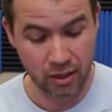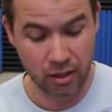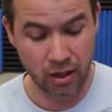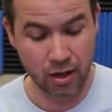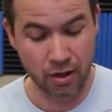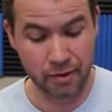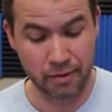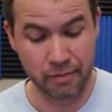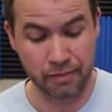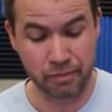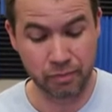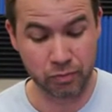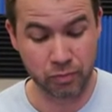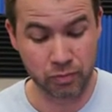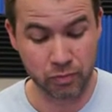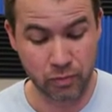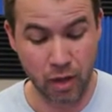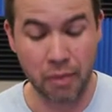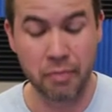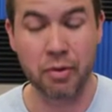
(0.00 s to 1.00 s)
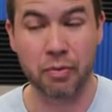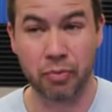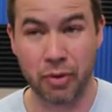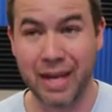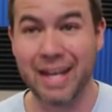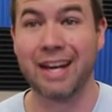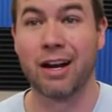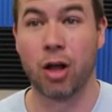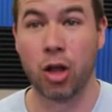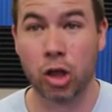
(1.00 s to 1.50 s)
Um, I've been
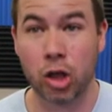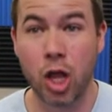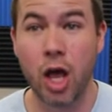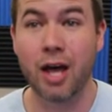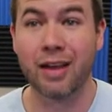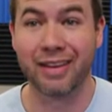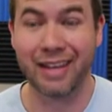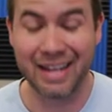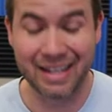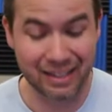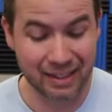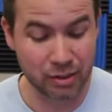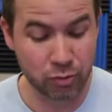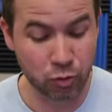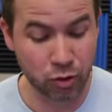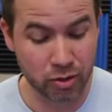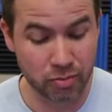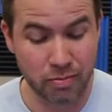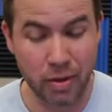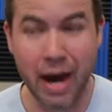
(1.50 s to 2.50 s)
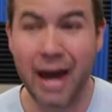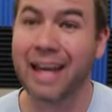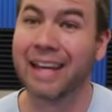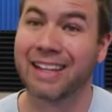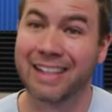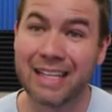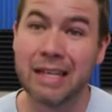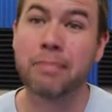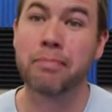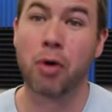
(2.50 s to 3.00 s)
playing it a lot lately with my
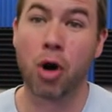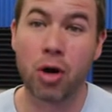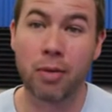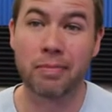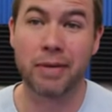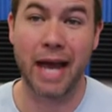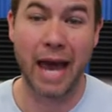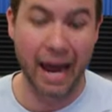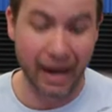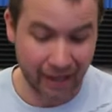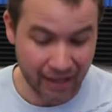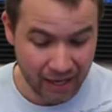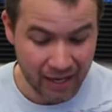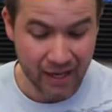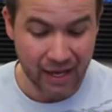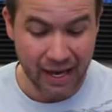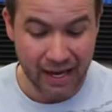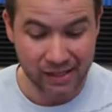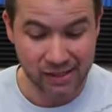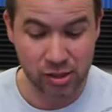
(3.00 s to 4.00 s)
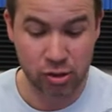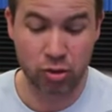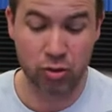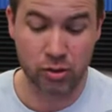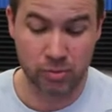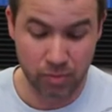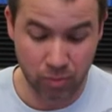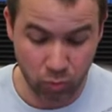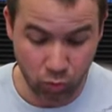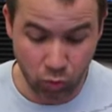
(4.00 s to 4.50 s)
Elite Barb deck, and so
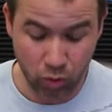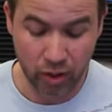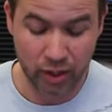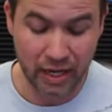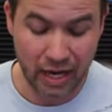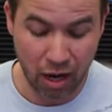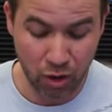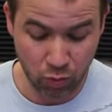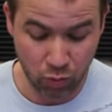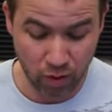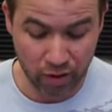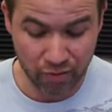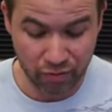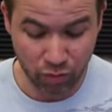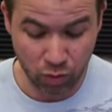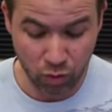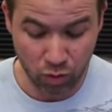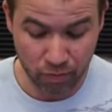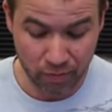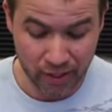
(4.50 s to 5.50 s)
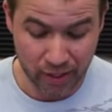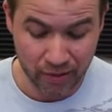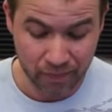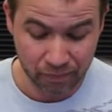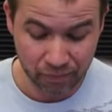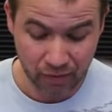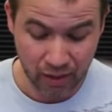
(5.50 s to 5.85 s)
it's been working out great for me.